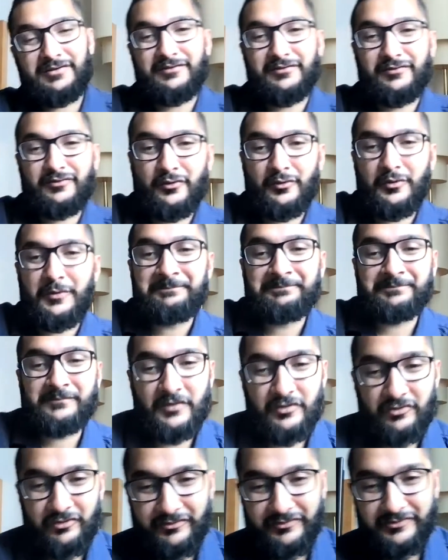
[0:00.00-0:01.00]
And so
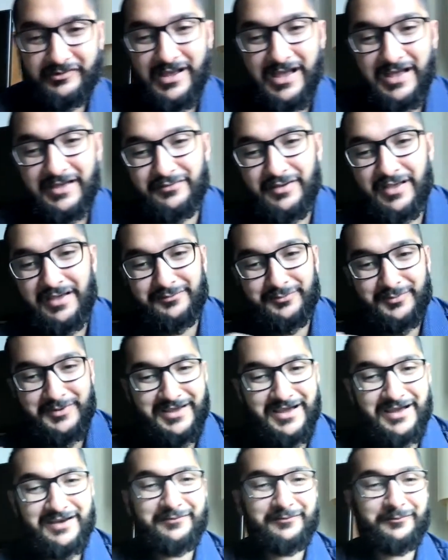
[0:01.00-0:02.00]
just as we
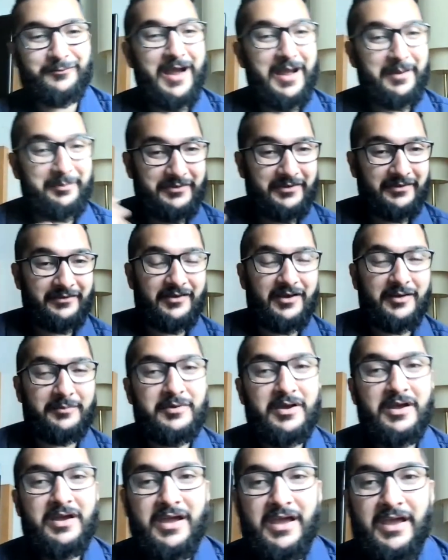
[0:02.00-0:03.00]
kind of wrap this up